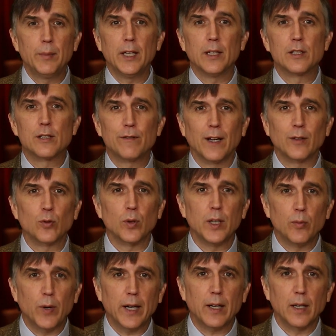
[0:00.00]
maybe it's
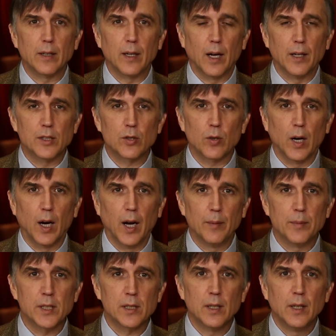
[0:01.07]
federally recognized
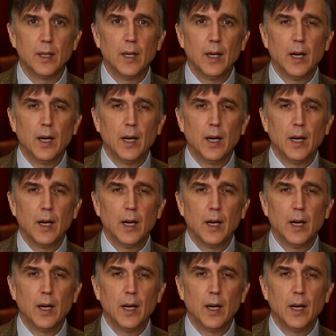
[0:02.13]
tribes.